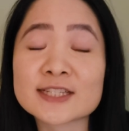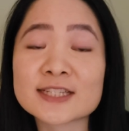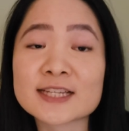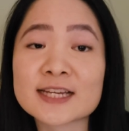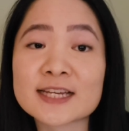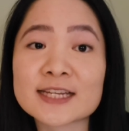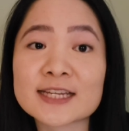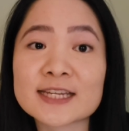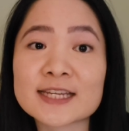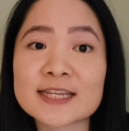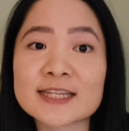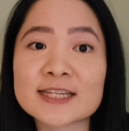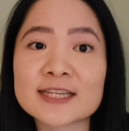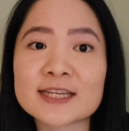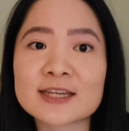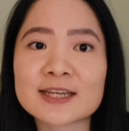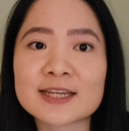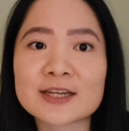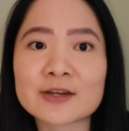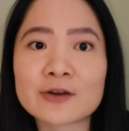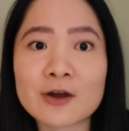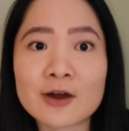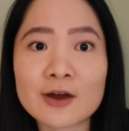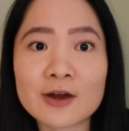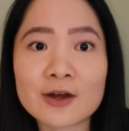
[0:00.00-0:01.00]
that he
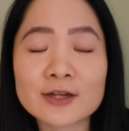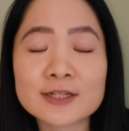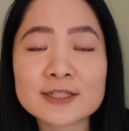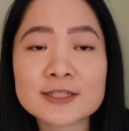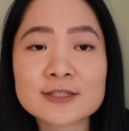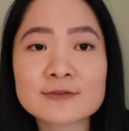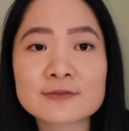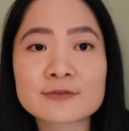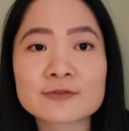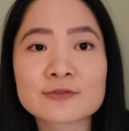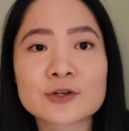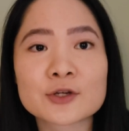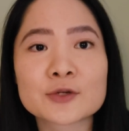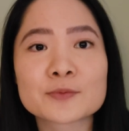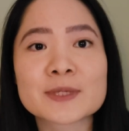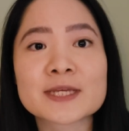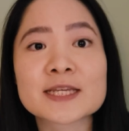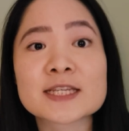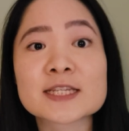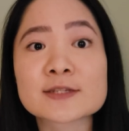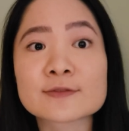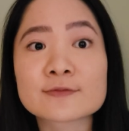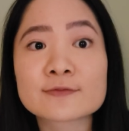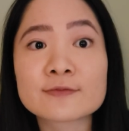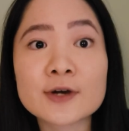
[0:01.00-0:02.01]
got from
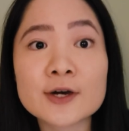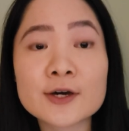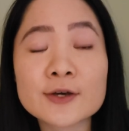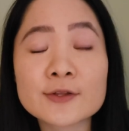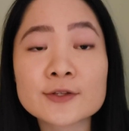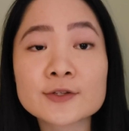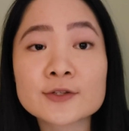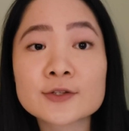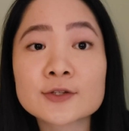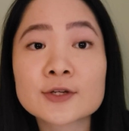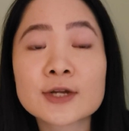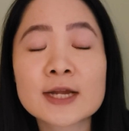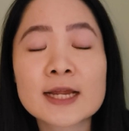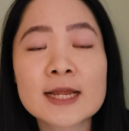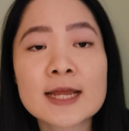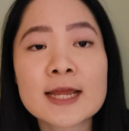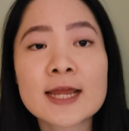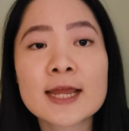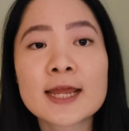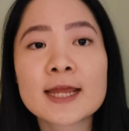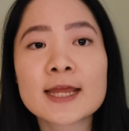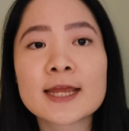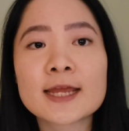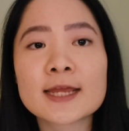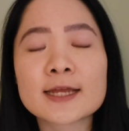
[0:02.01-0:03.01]
his father
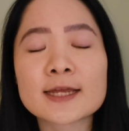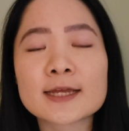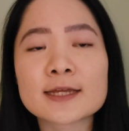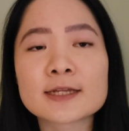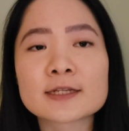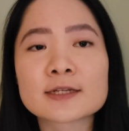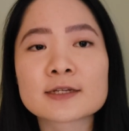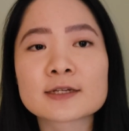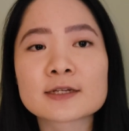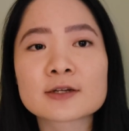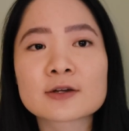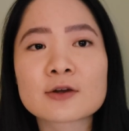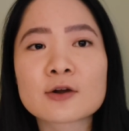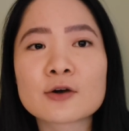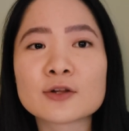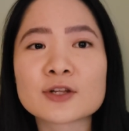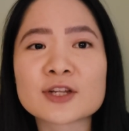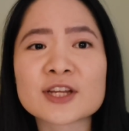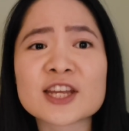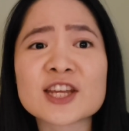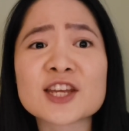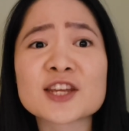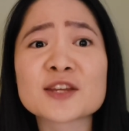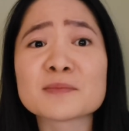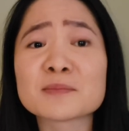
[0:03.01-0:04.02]
and calling
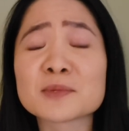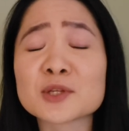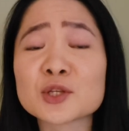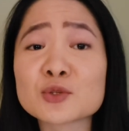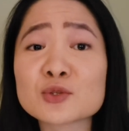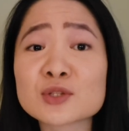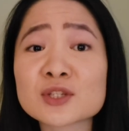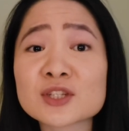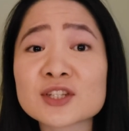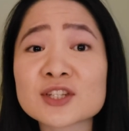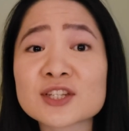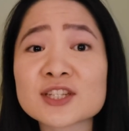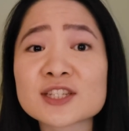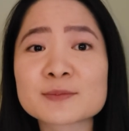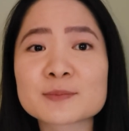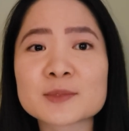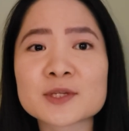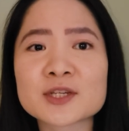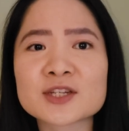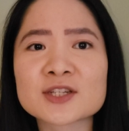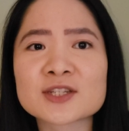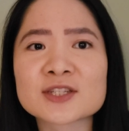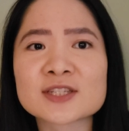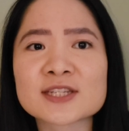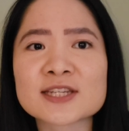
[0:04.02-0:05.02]
him useless
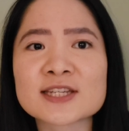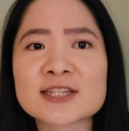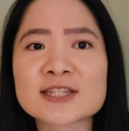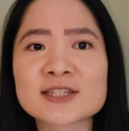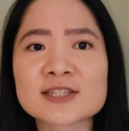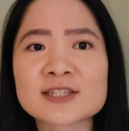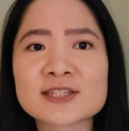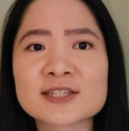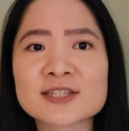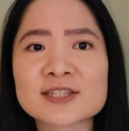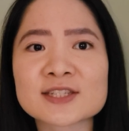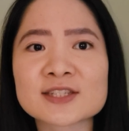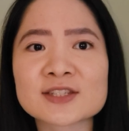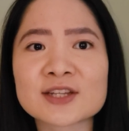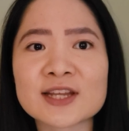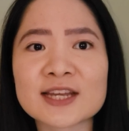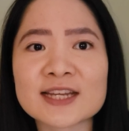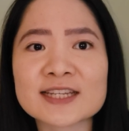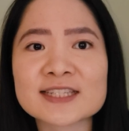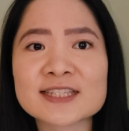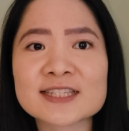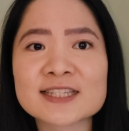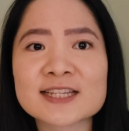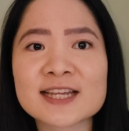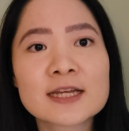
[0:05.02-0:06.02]
because he's
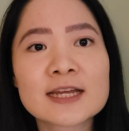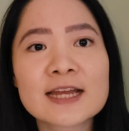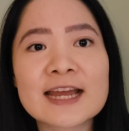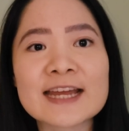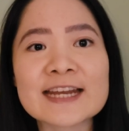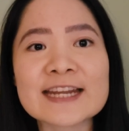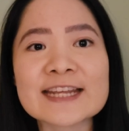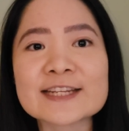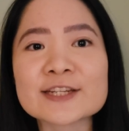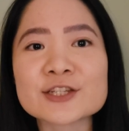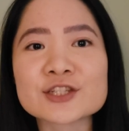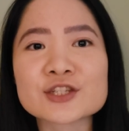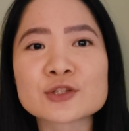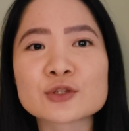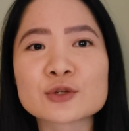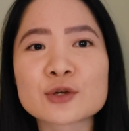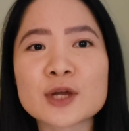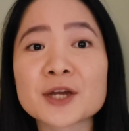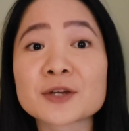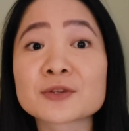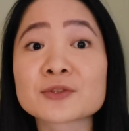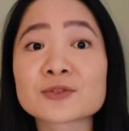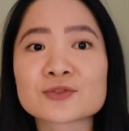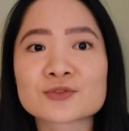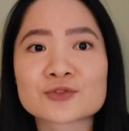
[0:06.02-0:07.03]
dyslexic and he doesn't know how
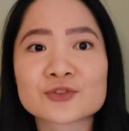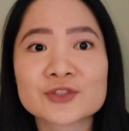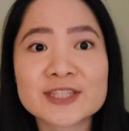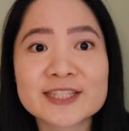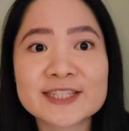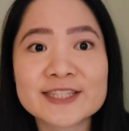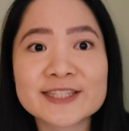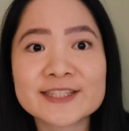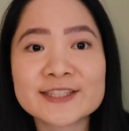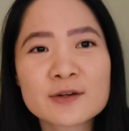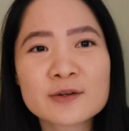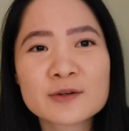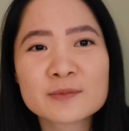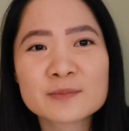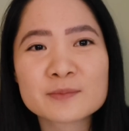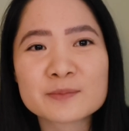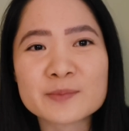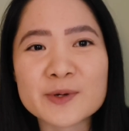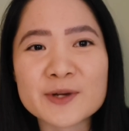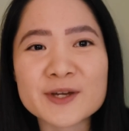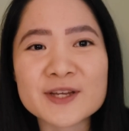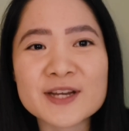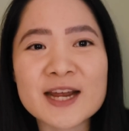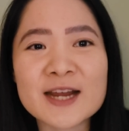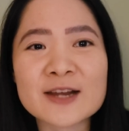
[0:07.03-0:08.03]
to read
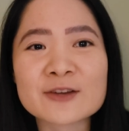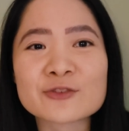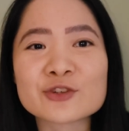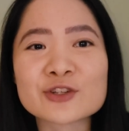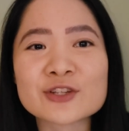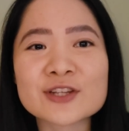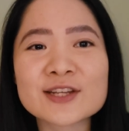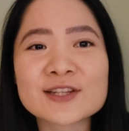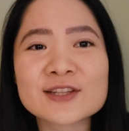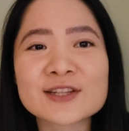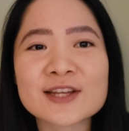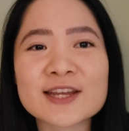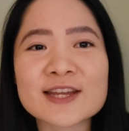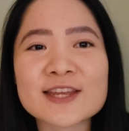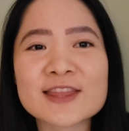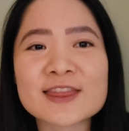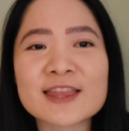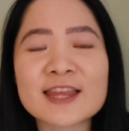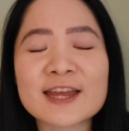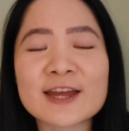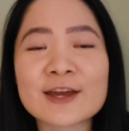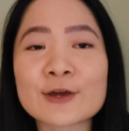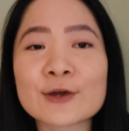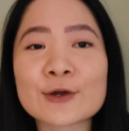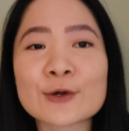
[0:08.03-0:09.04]
but I really like
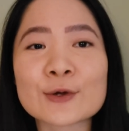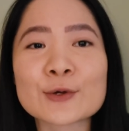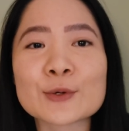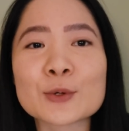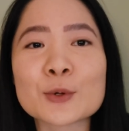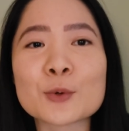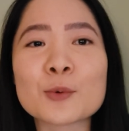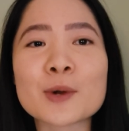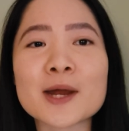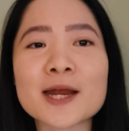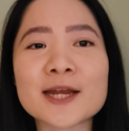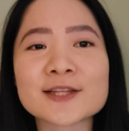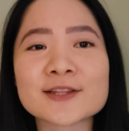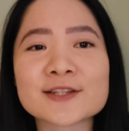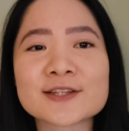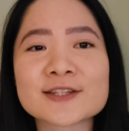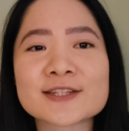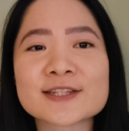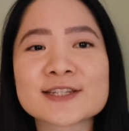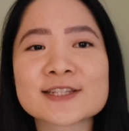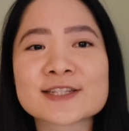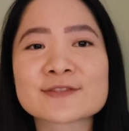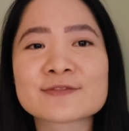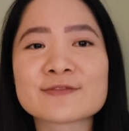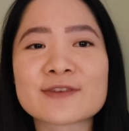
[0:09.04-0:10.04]
how Wylan
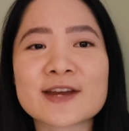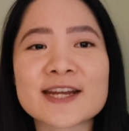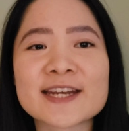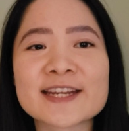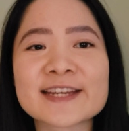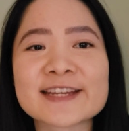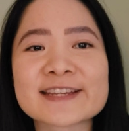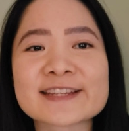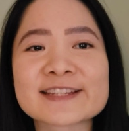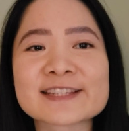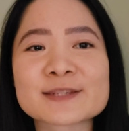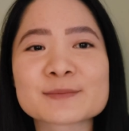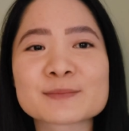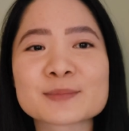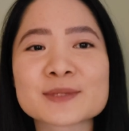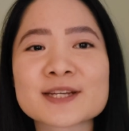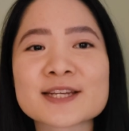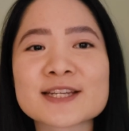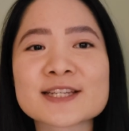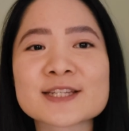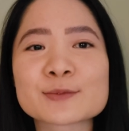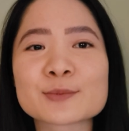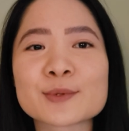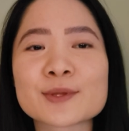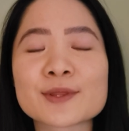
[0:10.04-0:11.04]
is finding his
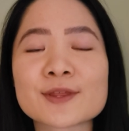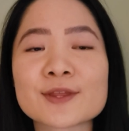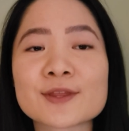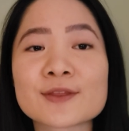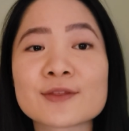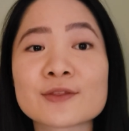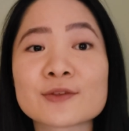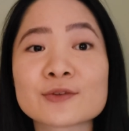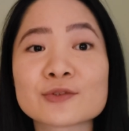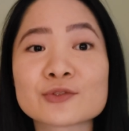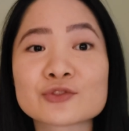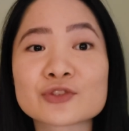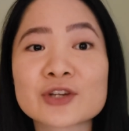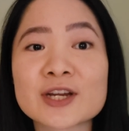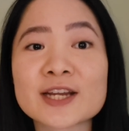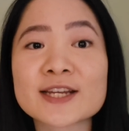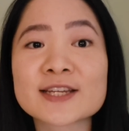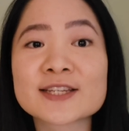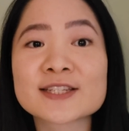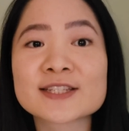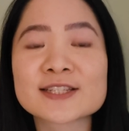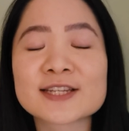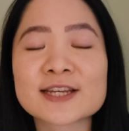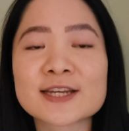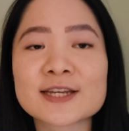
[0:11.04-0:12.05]
place within the
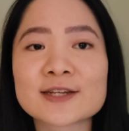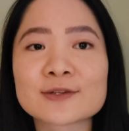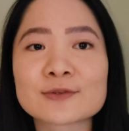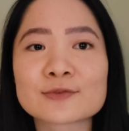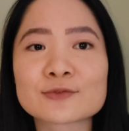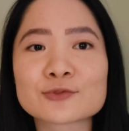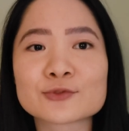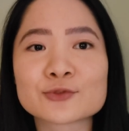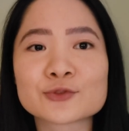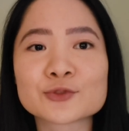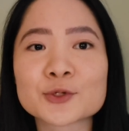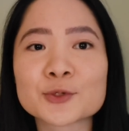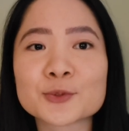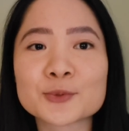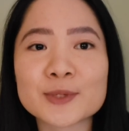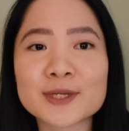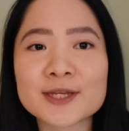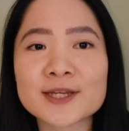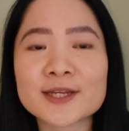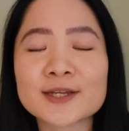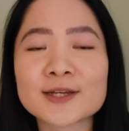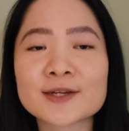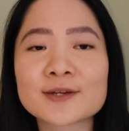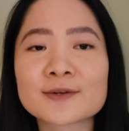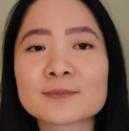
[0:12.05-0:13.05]
dregs and
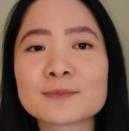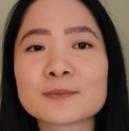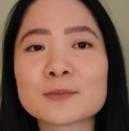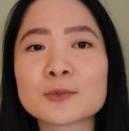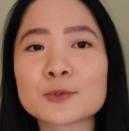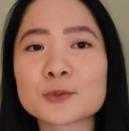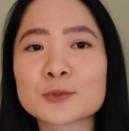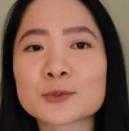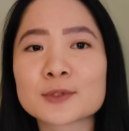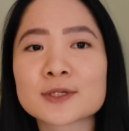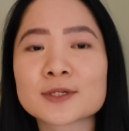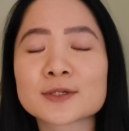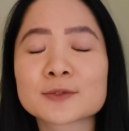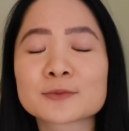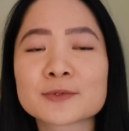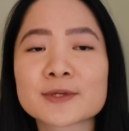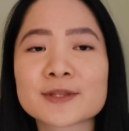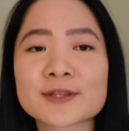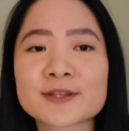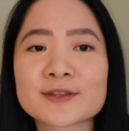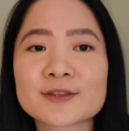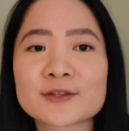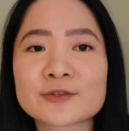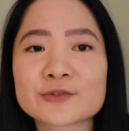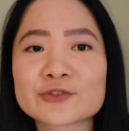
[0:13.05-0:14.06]
growing more
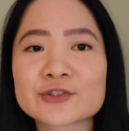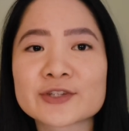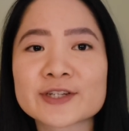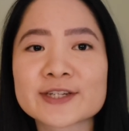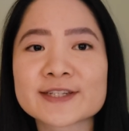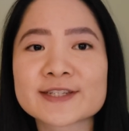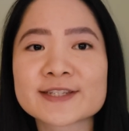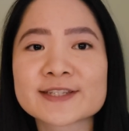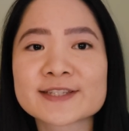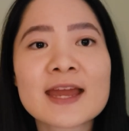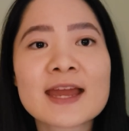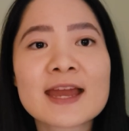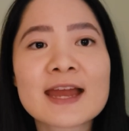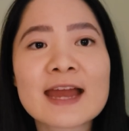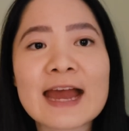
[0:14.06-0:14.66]
within the dregs.